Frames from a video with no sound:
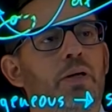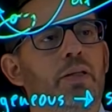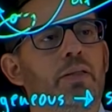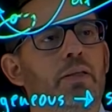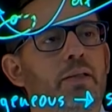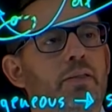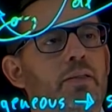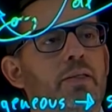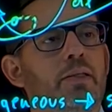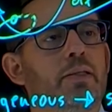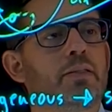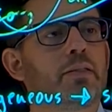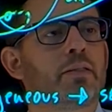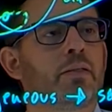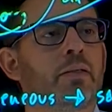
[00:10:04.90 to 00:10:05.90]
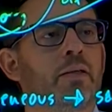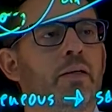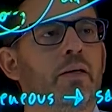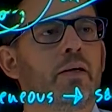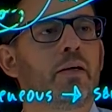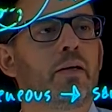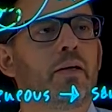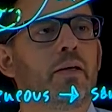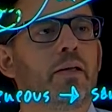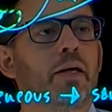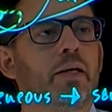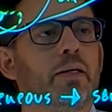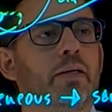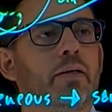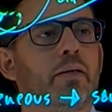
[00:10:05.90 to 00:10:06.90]
be oriented like this,
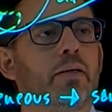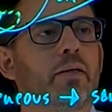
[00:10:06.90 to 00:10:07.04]
like